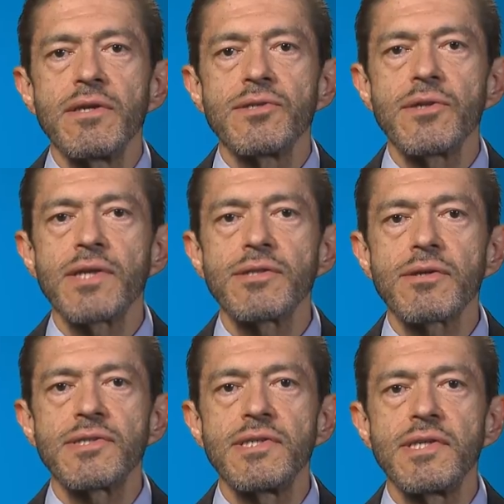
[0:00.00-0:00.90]
certain
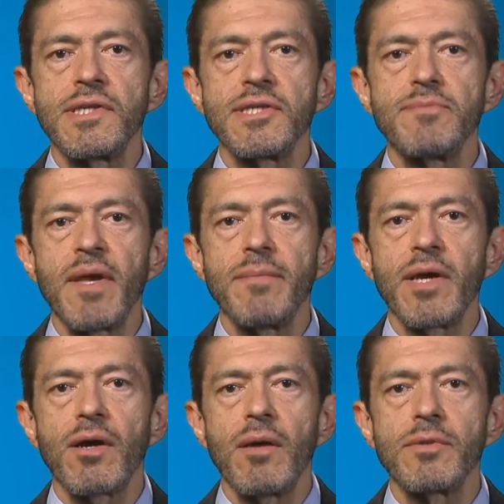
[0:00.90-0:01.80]
toxicities may be
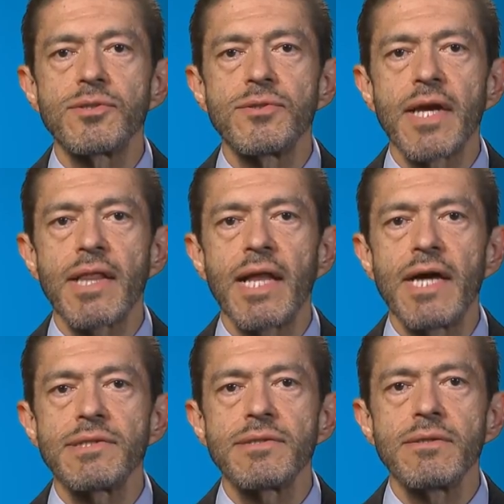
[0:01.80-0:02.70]
common to the
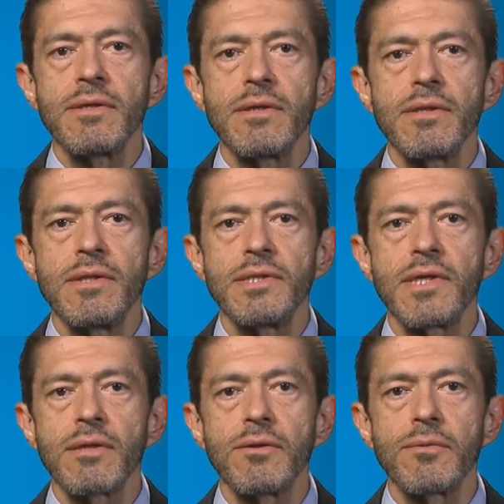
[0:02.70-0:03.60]
class. These
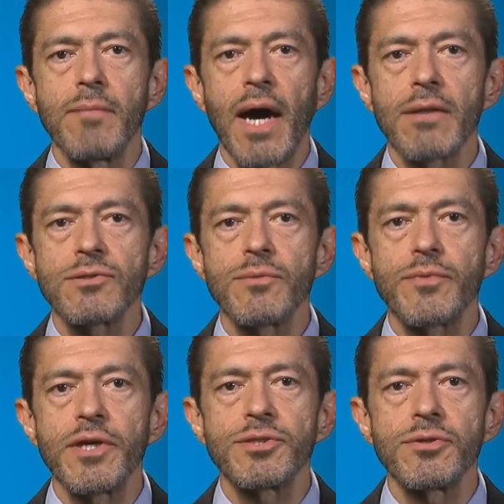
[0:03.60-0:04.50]
include
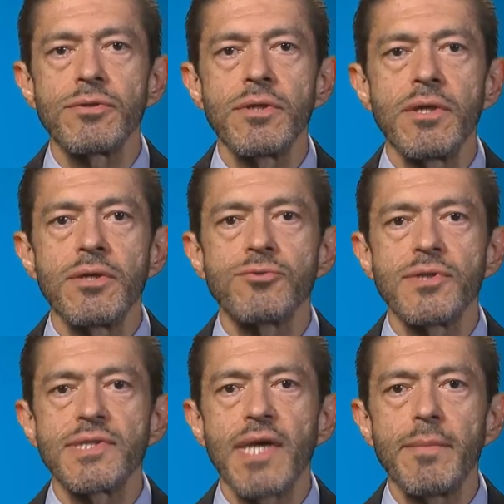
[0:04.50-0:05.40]
myelosuppression,
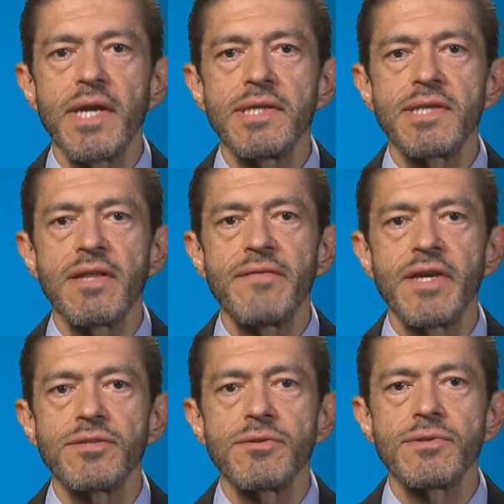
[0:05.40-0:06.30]
transaminase
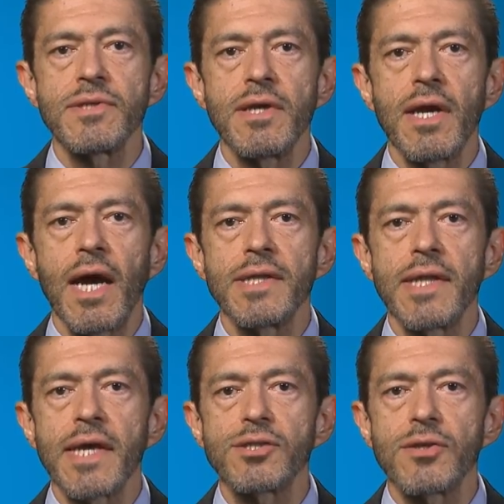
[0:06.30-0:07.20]
elevations, and
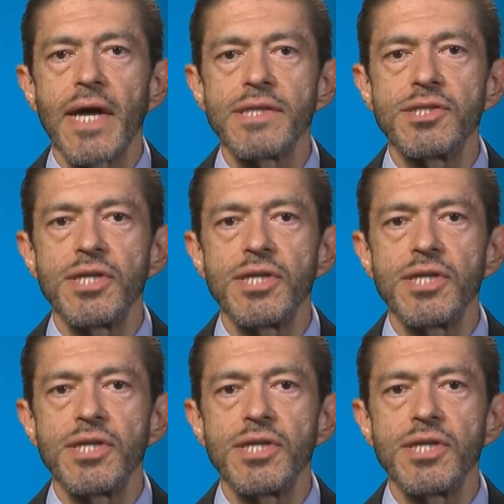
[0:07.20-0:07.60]
electrolyte